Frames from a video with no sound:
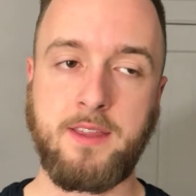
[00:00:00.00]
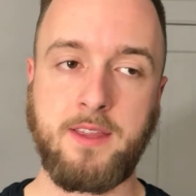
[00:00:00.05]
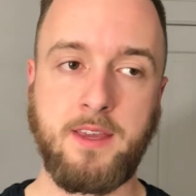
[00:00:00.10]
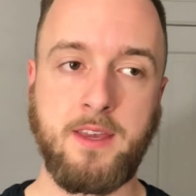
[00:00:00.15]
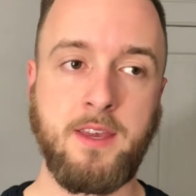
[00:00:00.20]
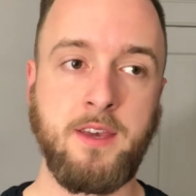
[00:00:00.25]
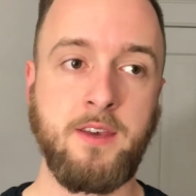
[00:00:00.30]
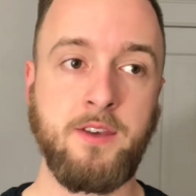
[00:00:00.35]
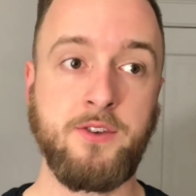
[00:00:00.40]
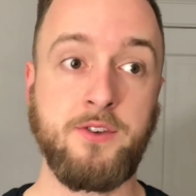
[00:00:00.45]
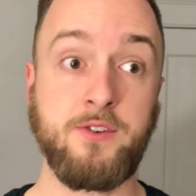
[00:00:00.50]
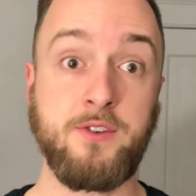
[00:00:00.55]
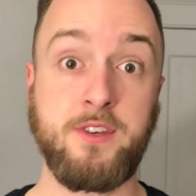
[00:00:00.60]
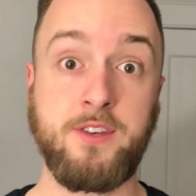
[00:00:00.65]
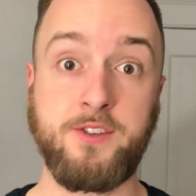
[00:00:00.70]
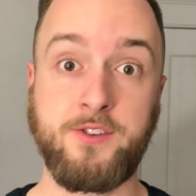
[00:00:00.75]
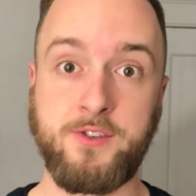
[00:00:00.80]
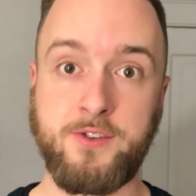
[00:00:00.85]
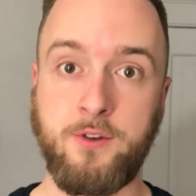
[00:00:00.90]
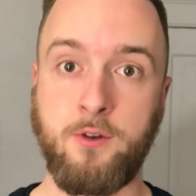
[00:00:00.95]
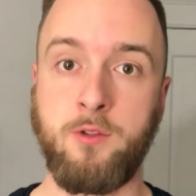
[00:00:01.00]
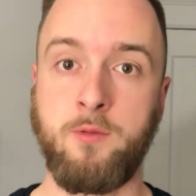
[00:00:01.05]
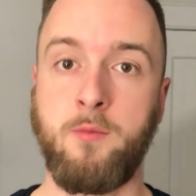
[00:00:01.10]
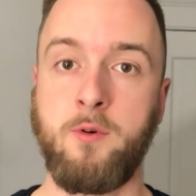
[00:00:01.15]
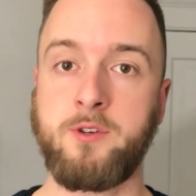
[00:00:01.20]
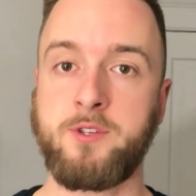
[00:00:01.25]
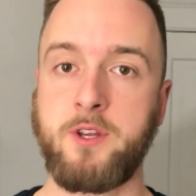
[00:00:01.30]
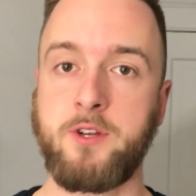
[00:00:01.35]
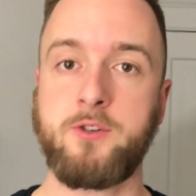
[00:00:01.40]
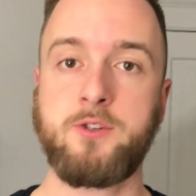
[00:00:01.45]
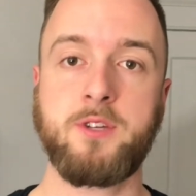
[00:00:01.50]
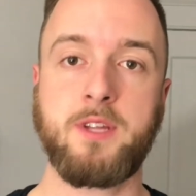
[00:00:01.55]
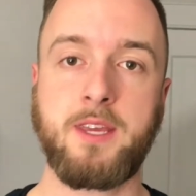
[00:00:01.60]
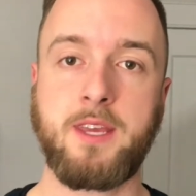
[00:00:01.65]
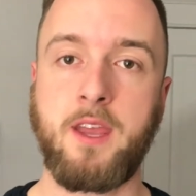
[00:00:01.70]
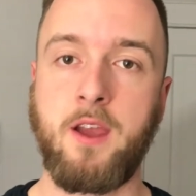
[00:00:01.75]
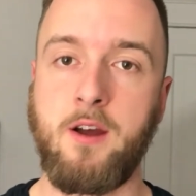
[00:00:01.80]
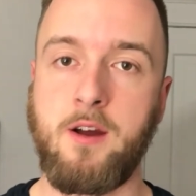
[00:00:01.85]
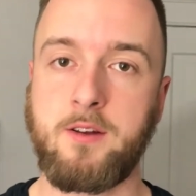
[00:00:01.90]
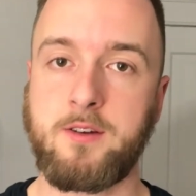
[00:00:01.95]
that he is still the most interesting
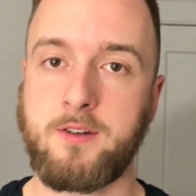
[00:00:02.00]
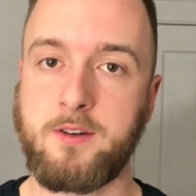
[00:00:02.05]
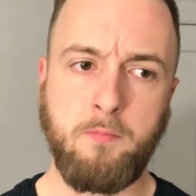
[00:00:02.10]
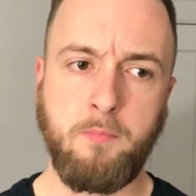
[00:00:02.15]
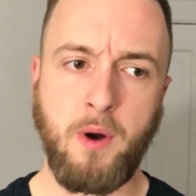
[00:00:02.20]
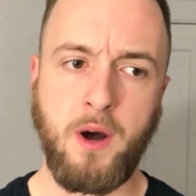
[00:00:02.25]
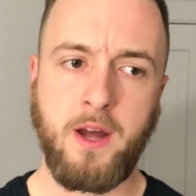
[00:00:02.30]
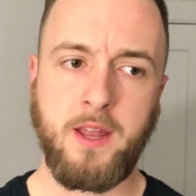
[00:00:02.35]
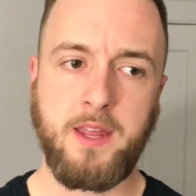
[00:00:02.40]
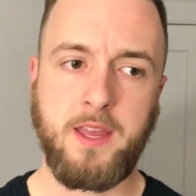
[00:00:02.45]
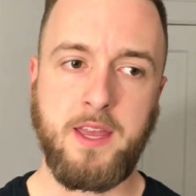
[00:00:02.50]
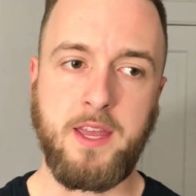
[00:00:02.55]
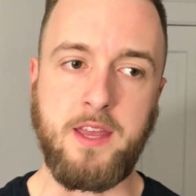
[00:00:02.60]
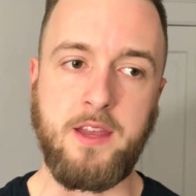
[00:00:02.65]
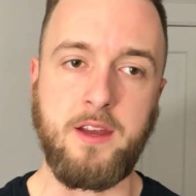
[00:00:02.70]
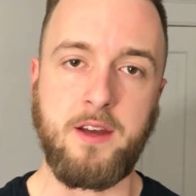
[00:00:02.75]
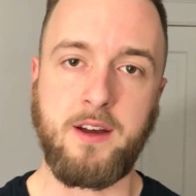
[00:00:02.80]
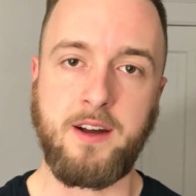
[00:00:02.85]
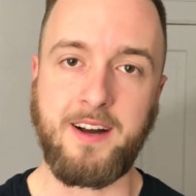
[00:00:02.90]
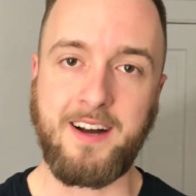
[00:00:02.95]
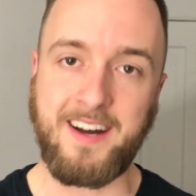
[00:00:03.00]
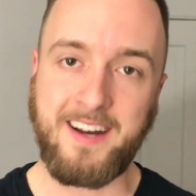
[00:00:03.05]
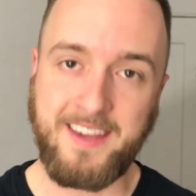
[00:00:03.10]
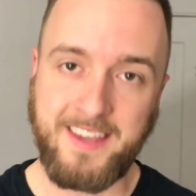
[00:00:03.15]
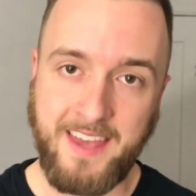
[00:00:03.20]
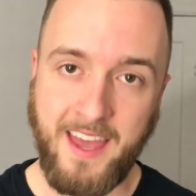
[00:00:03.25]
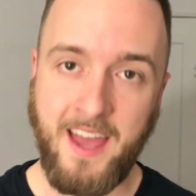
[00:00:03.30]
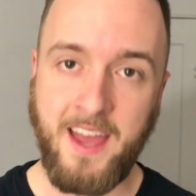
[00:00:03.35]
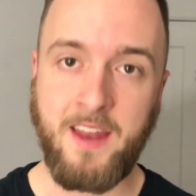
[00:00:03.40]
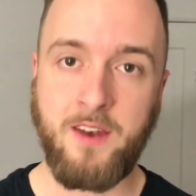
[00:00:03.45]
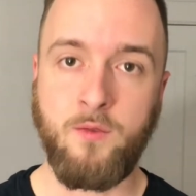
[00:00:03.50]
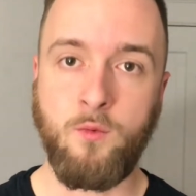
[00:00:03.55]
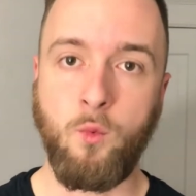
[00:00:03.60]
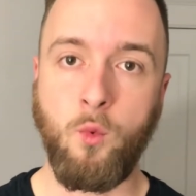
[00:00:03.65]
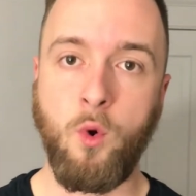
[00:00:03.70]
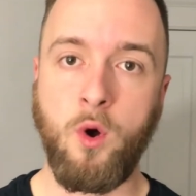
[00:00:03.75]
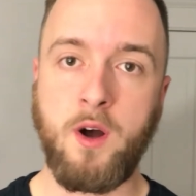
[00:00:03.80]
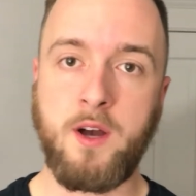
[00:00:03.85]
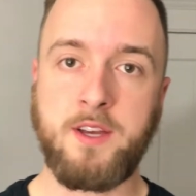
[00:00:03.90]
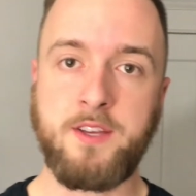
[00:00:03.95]
character, but it again
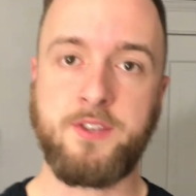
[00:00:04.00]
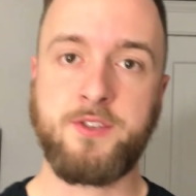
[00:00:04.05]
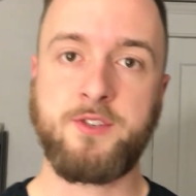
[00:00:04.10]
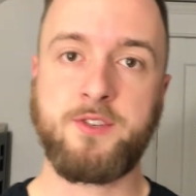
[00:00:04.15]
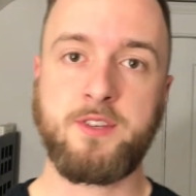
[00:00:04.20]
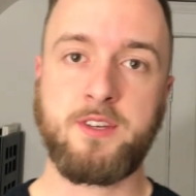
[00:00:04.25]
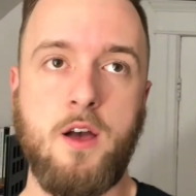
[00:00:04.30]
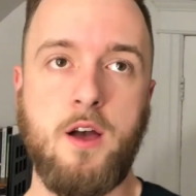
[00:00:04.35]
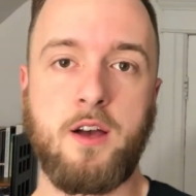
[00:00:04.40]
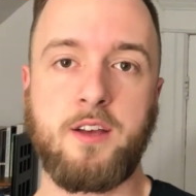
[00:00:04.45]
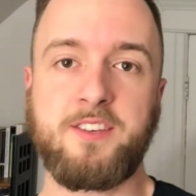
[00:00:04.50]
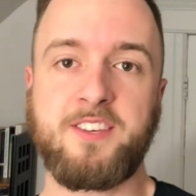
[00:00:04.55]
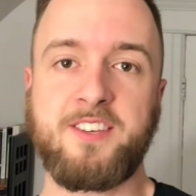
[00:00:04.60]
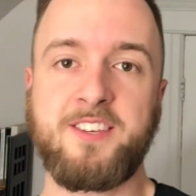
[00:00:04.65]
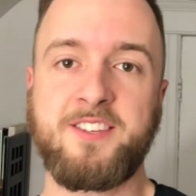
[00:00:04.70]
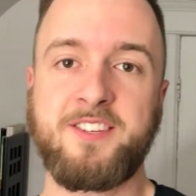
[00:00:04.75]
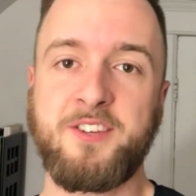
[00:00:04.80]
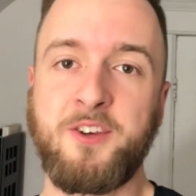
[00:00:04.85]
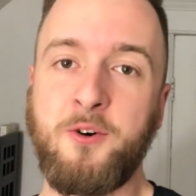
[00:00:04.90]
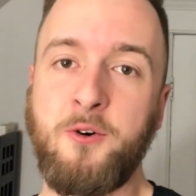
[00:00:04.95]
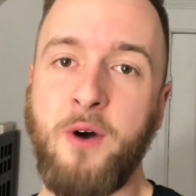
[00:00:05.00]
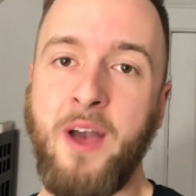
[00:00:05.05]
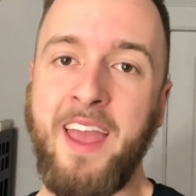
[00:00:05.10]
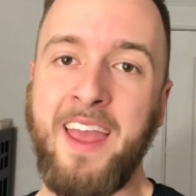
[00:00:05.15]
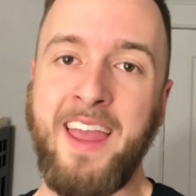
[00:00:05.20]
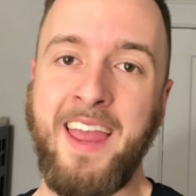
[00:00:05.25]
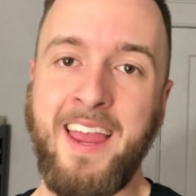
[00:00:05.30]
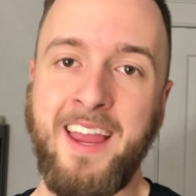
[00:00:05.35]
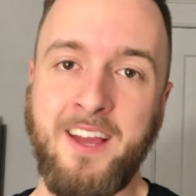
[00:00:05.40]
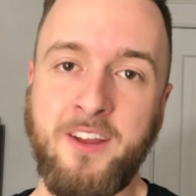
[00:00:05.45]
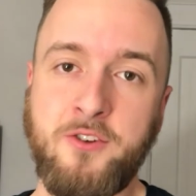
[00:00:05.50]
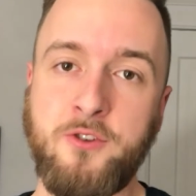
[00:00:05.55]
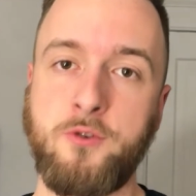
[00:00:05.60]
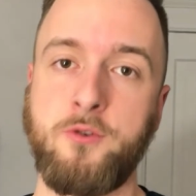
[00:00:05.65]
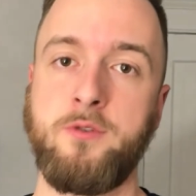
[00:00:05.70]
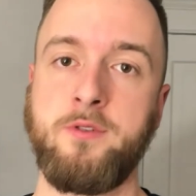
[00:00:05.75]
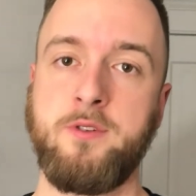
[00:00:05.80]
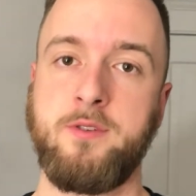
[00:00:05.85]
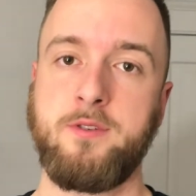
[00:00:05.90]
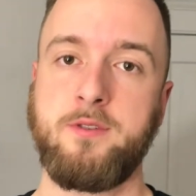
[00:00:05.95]
was still
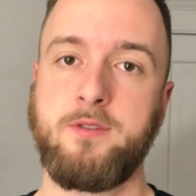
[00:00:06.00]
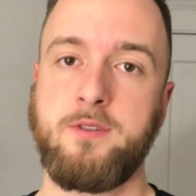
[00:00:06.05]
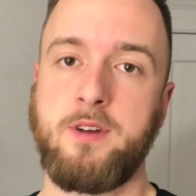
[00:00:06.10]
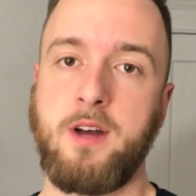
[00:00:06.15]
handled.